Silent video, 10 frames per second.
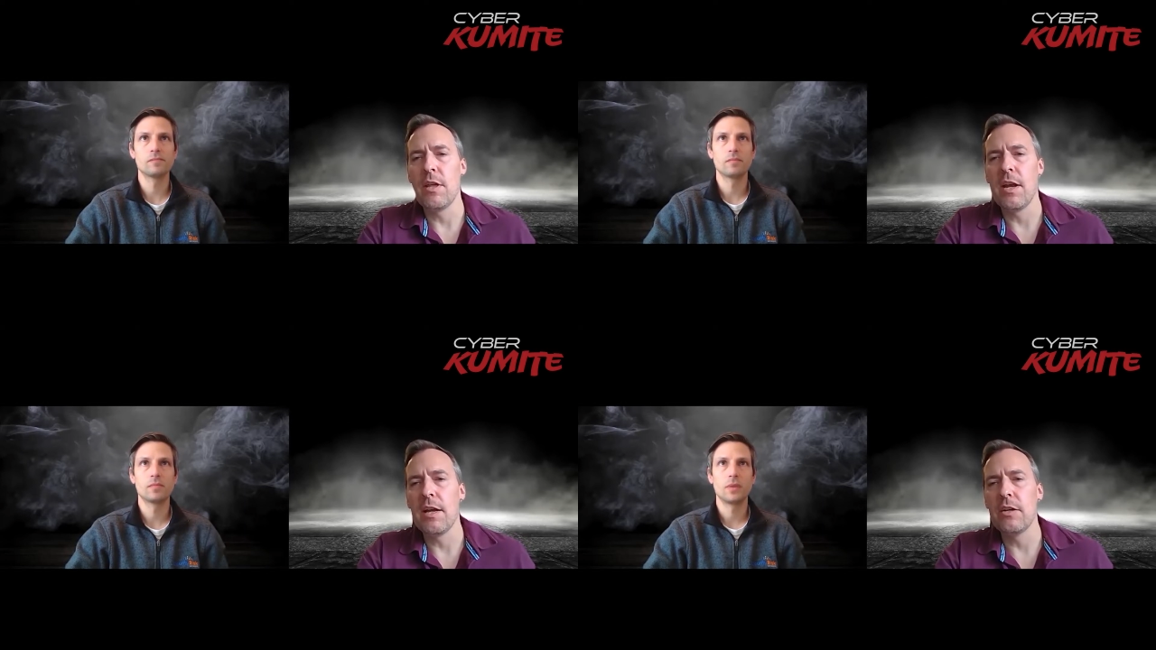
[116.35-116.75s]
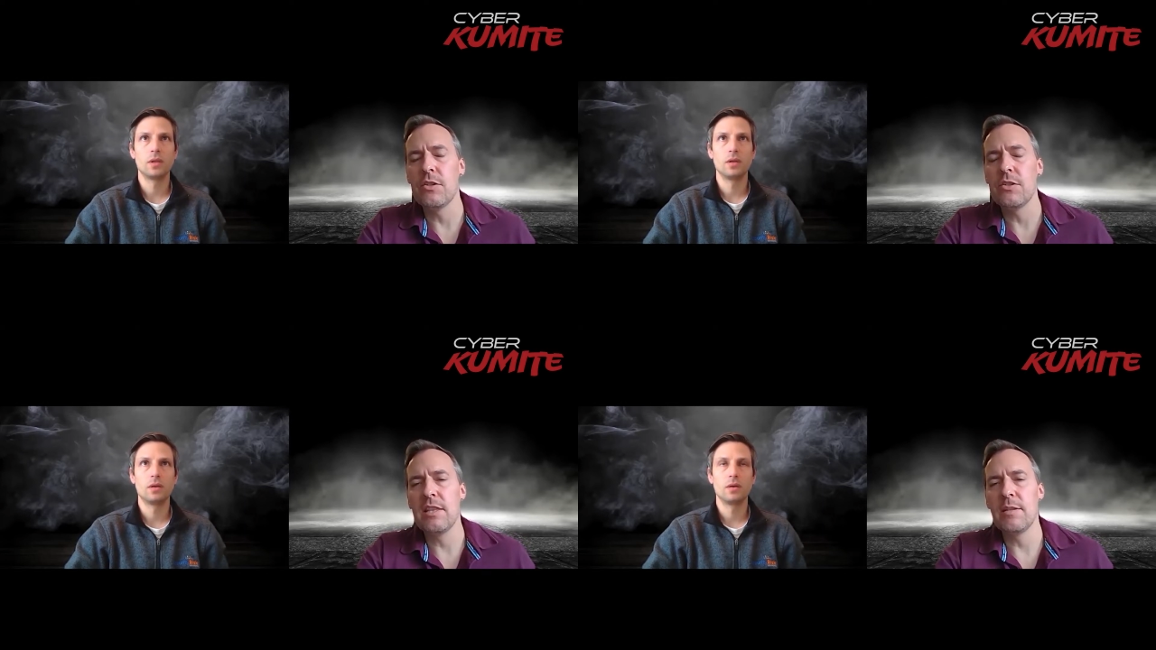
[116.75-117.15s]
Speaker 1: Then I
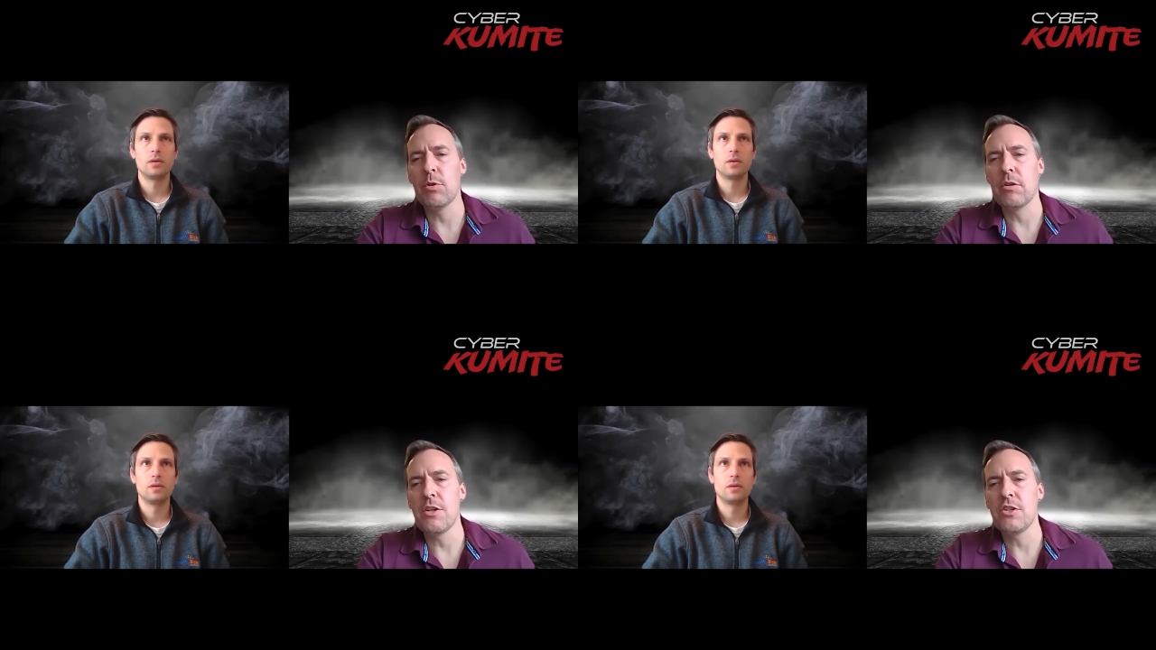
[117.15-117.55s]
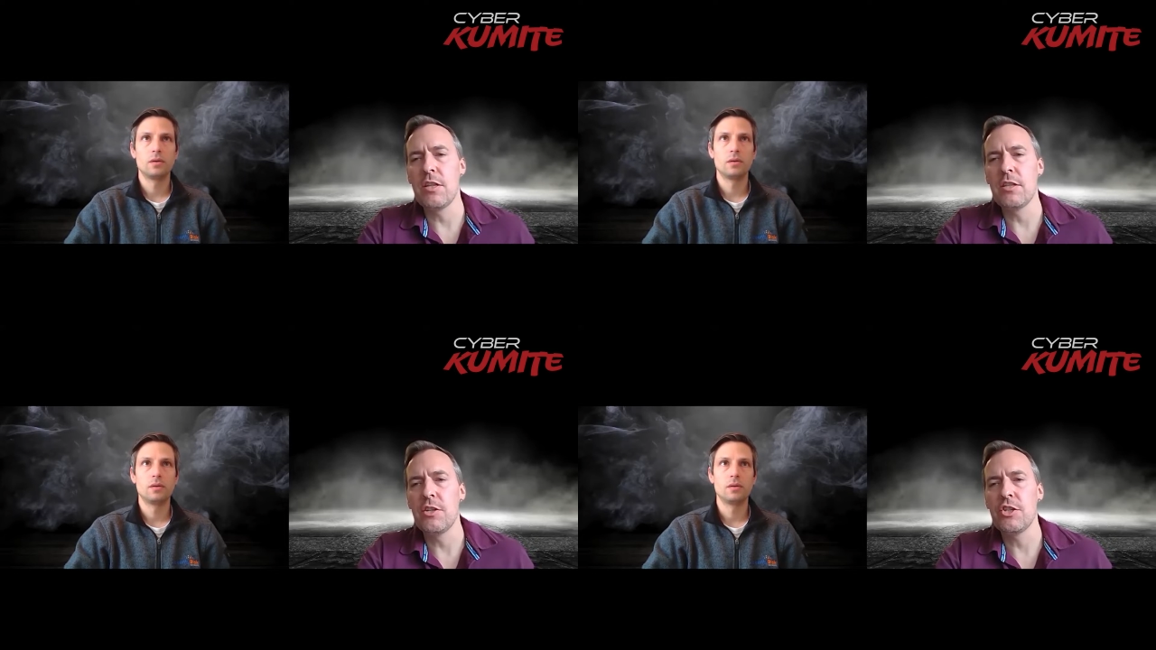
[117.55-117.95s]
understand the progression
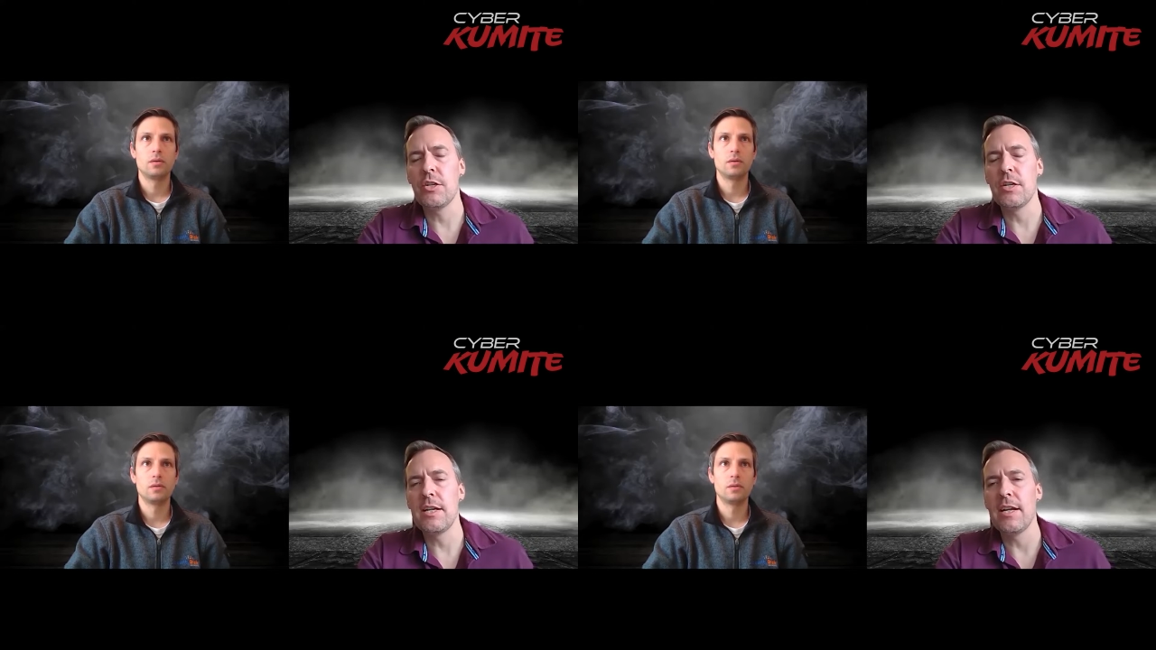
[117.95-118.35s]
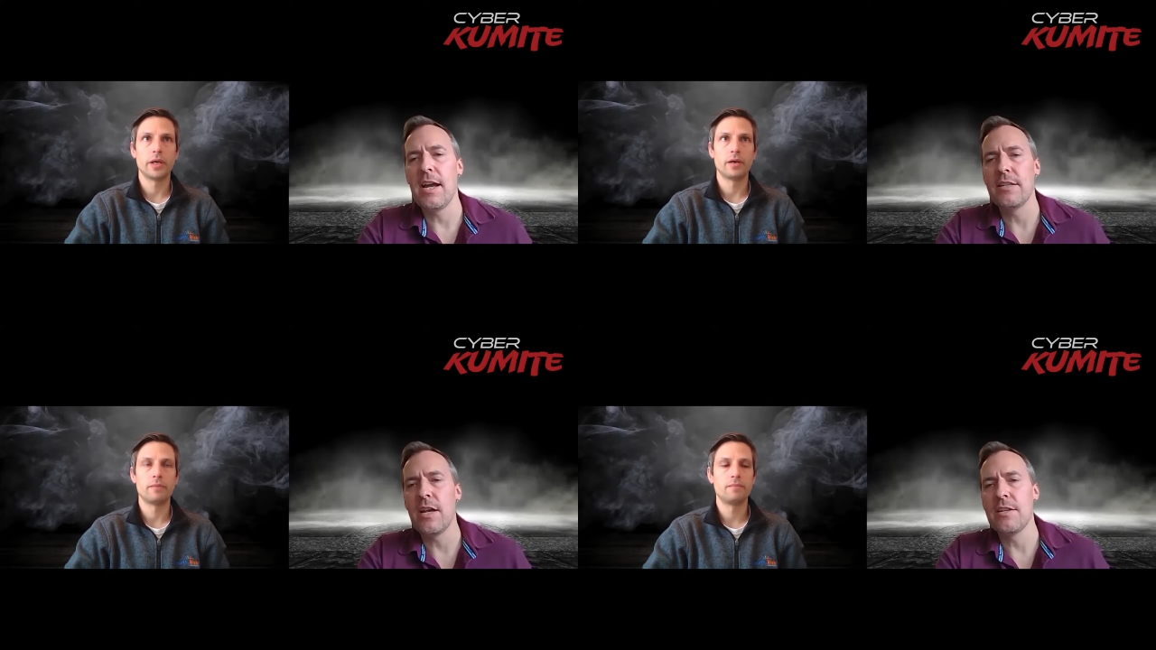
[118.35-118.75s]
and the history,
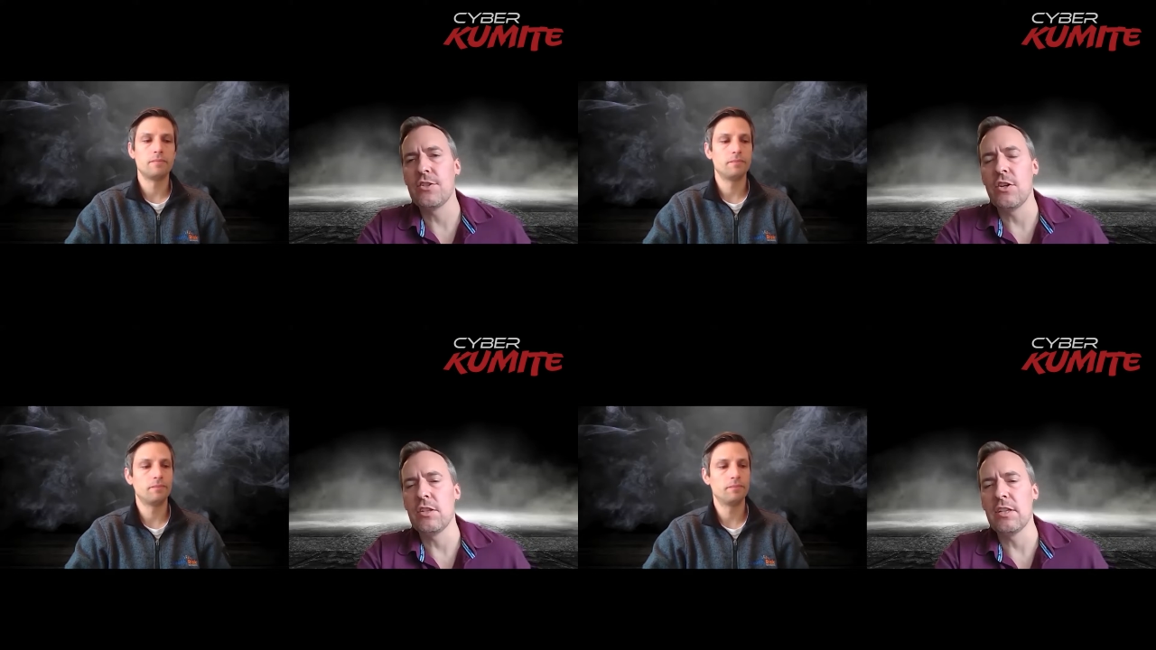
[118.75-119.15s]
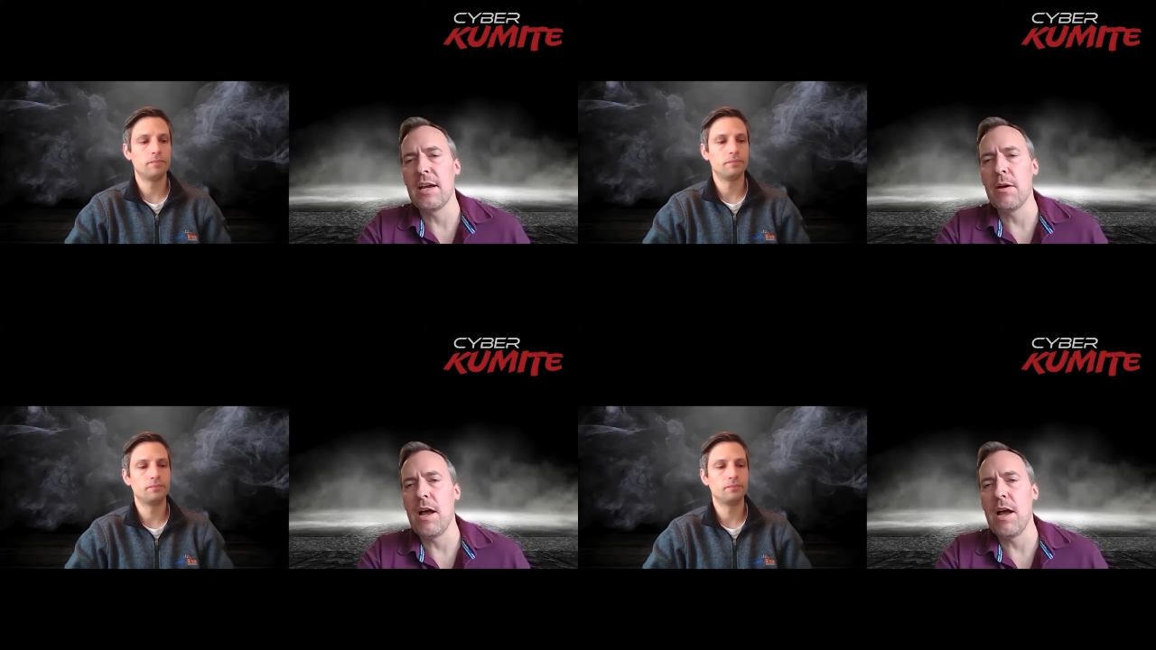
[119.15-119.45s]
and and certainly I,